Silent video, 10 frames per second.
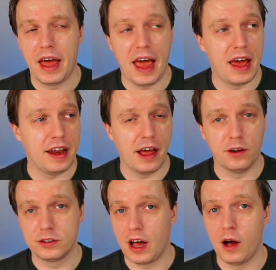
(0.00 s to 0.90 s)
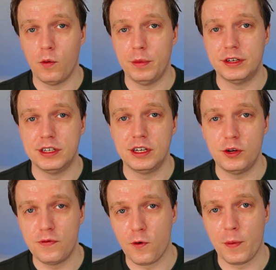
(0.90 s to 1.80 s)
and else I will be seeing
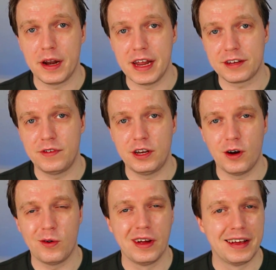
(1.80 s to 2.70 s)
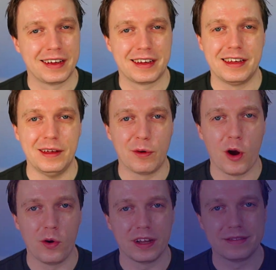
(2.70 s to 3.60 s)
you for my next video. Keep
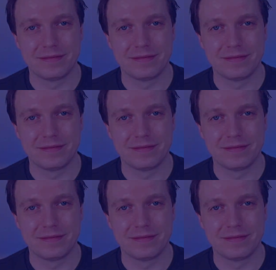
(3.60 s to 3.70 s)
coding.